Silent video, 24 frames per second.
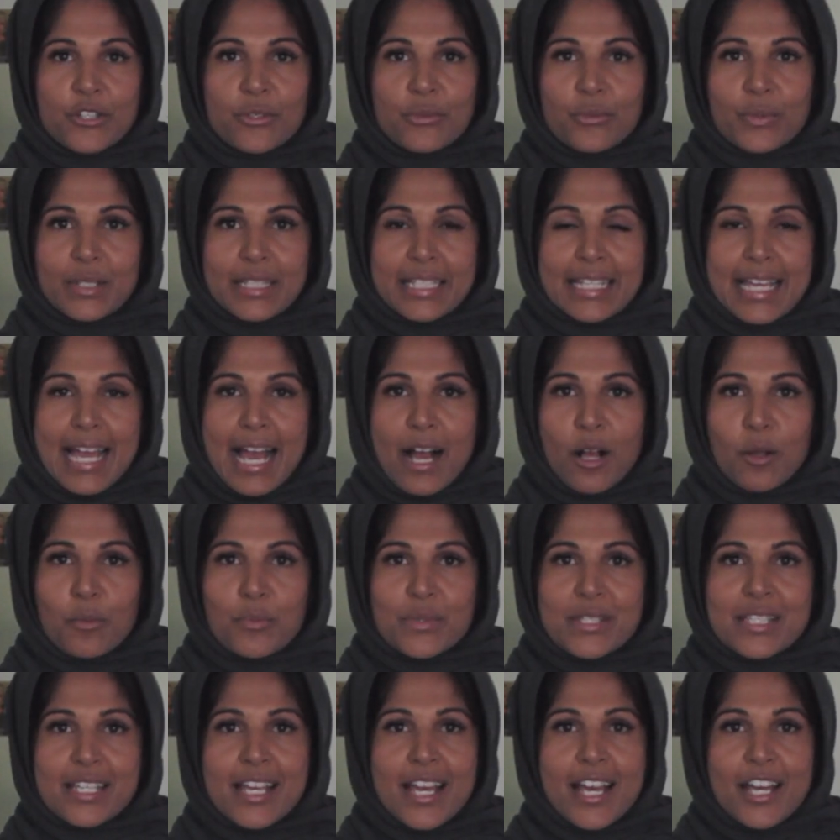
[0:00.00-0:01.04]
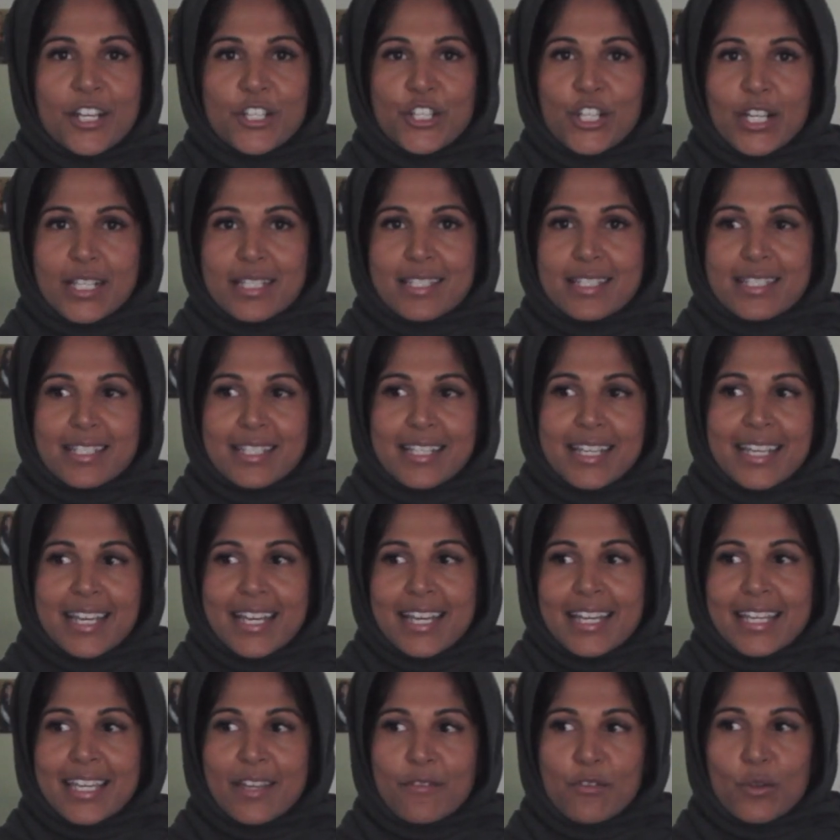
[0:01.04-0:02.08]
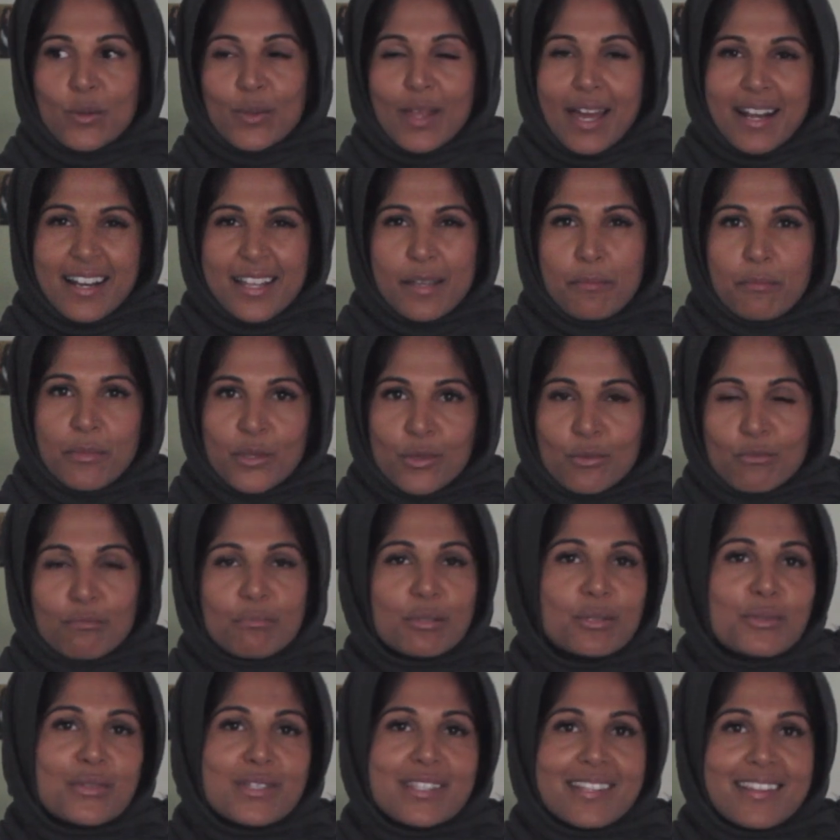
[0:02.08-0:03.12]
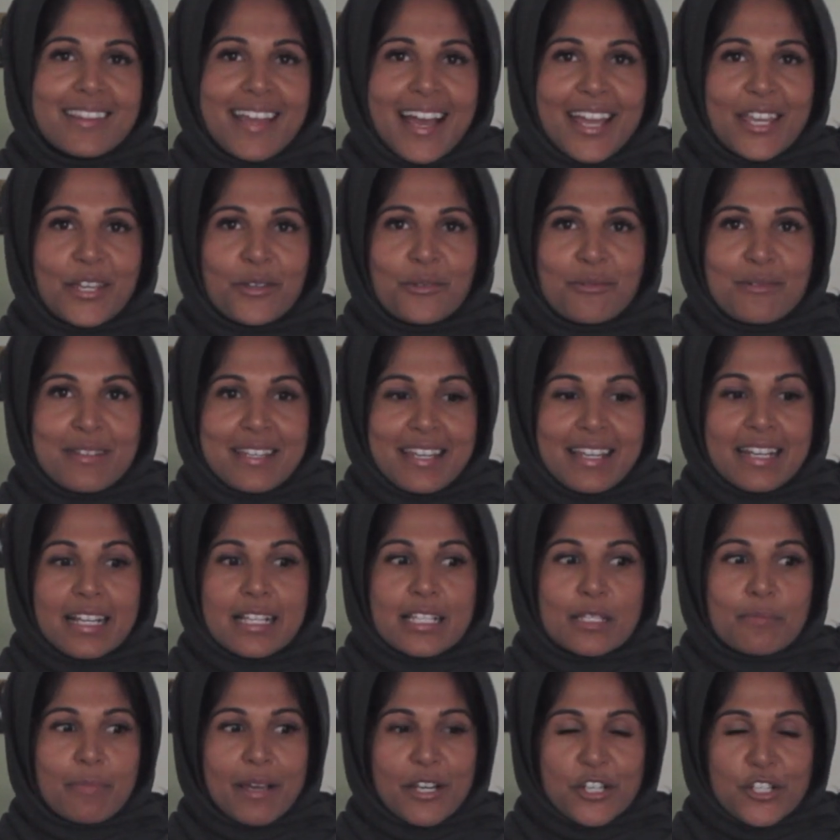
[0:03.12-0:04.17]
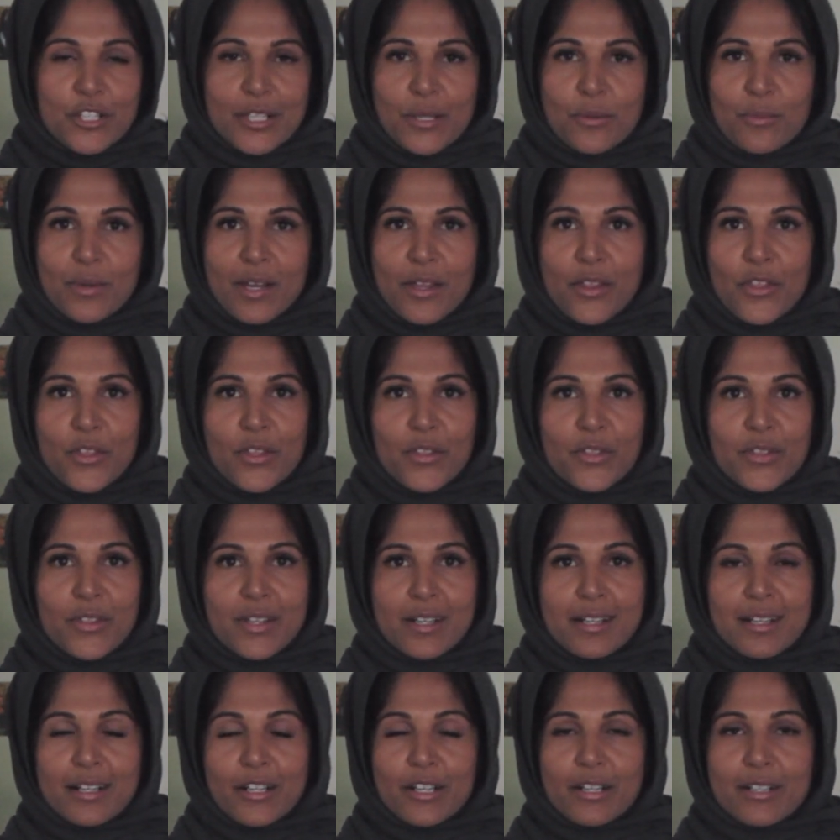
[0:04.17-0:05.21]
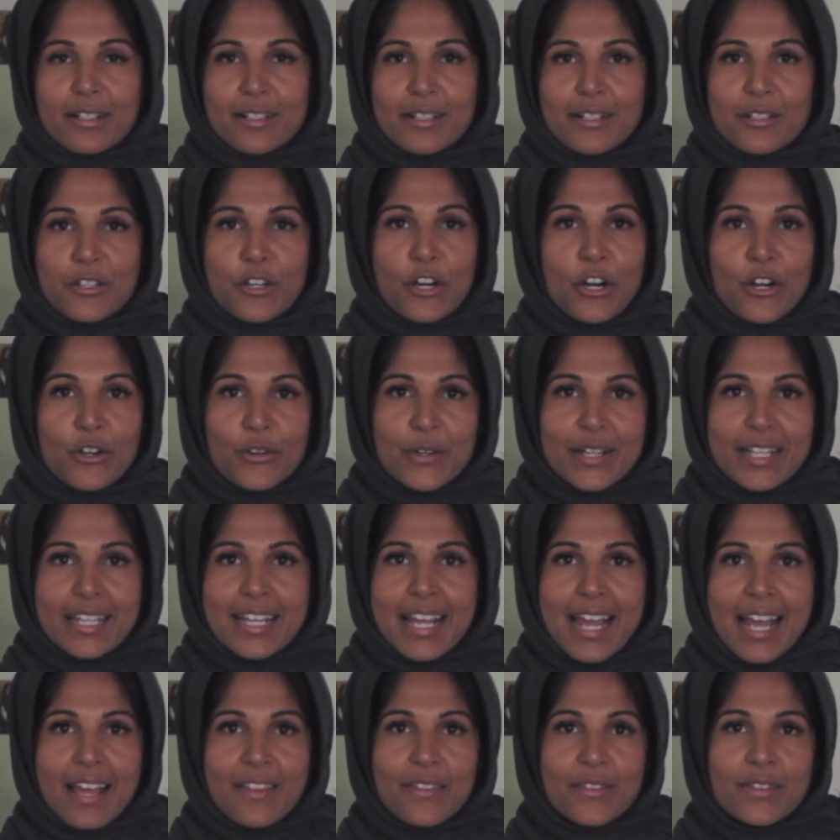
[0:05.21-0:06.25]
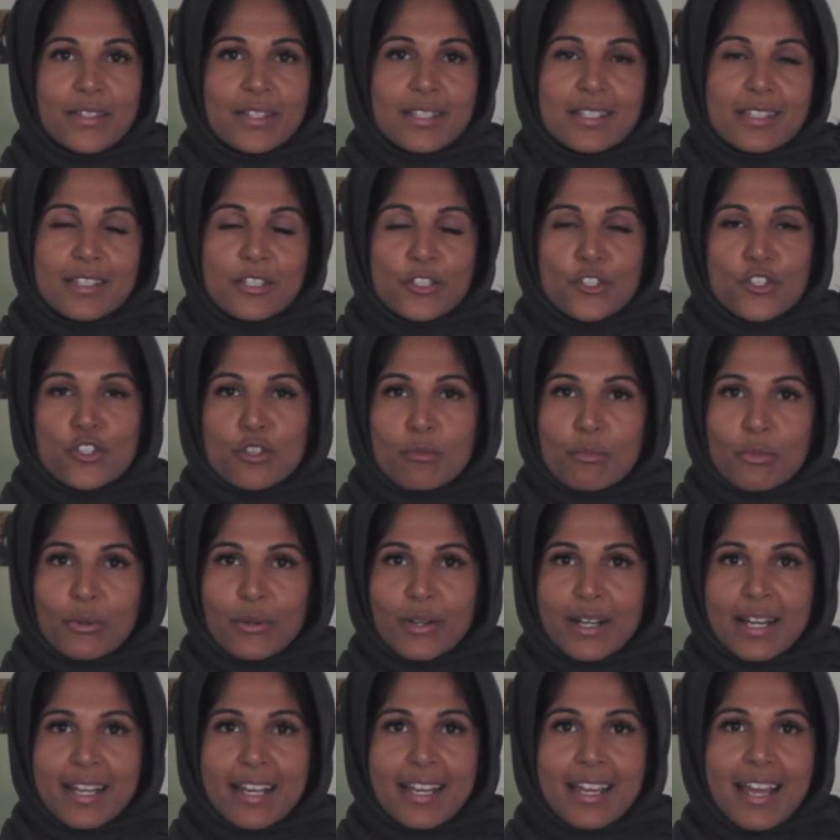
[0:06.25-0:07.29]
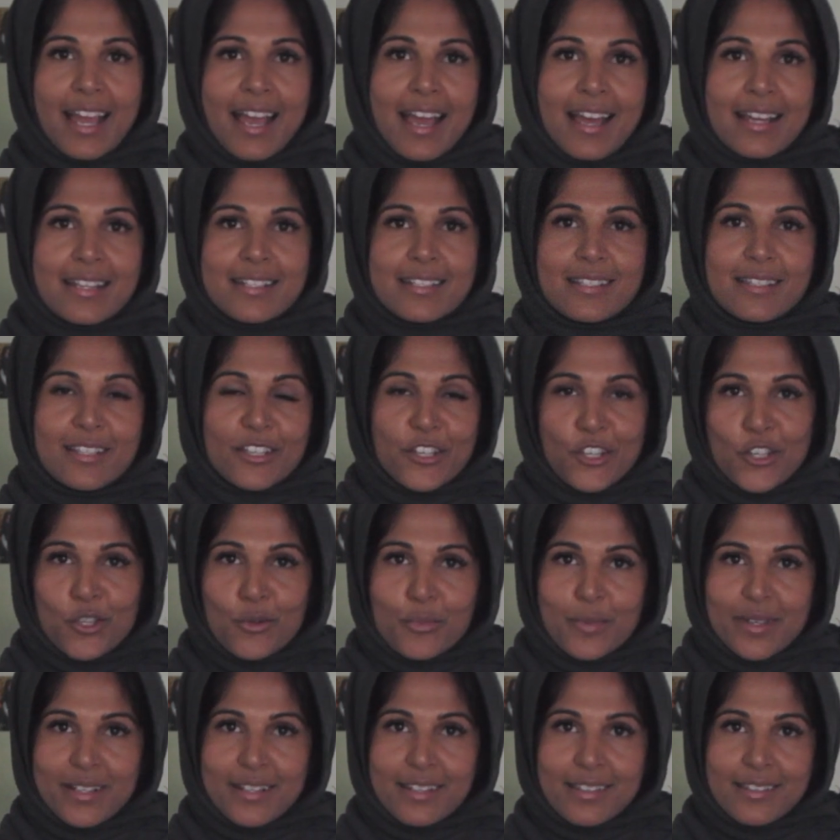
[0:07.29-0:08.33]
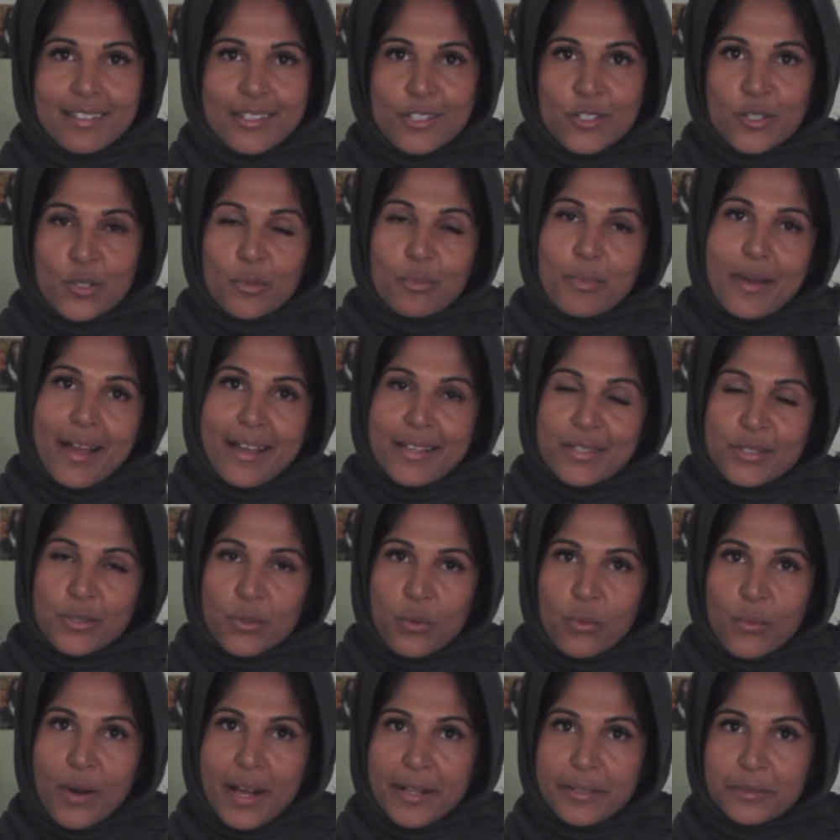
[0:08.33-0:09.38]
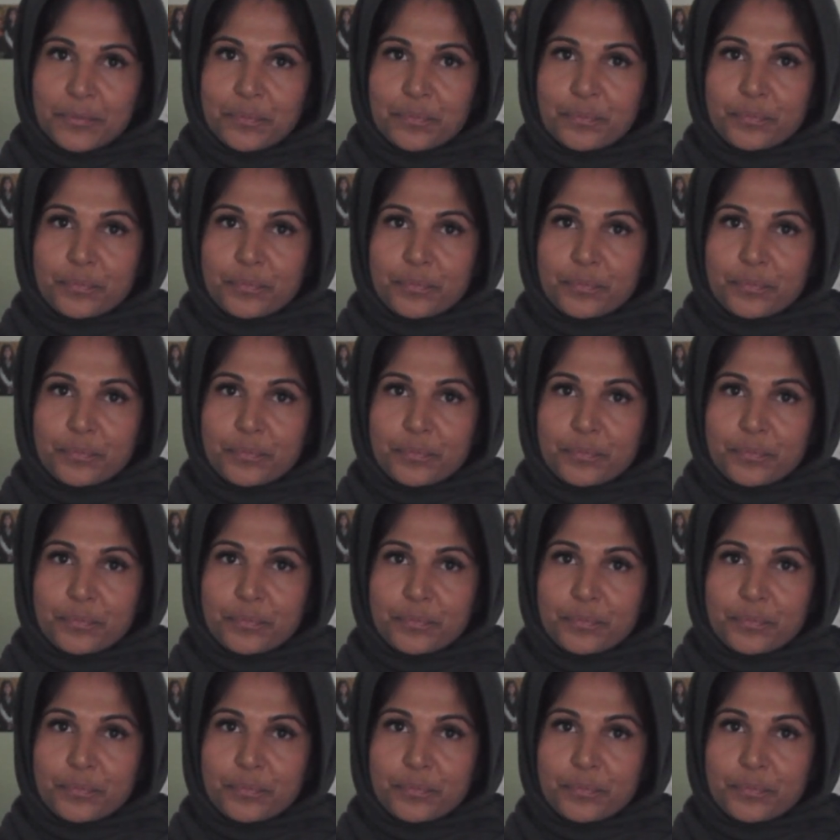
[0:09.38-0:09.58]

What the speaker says: really helps just give you that immune boost that you need, especially with the curry and the turmeric and the cumin in the soup as well.